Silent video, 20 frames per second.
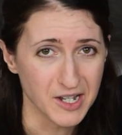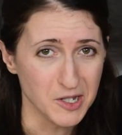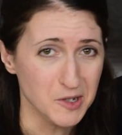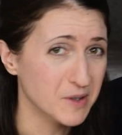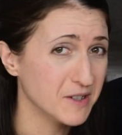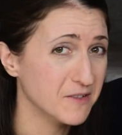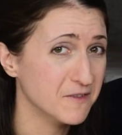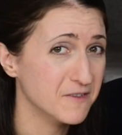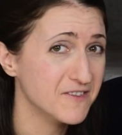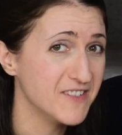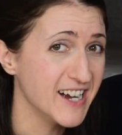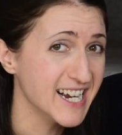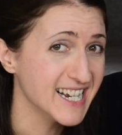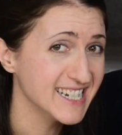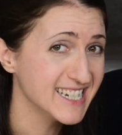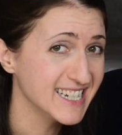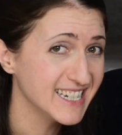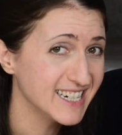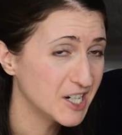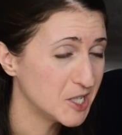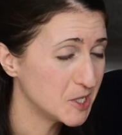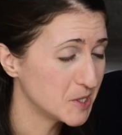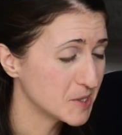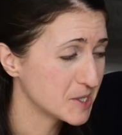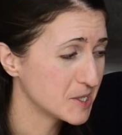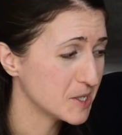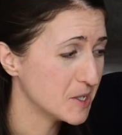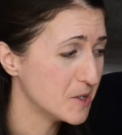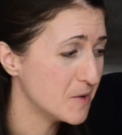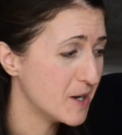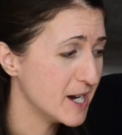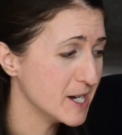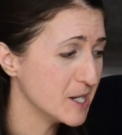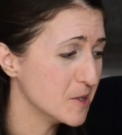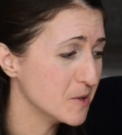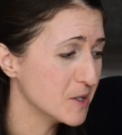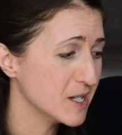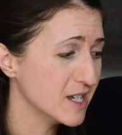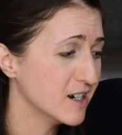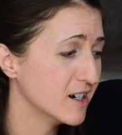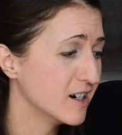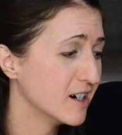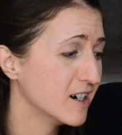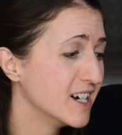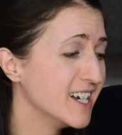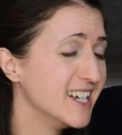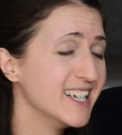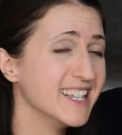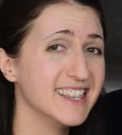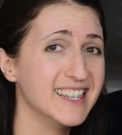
And you can find it also, I know here,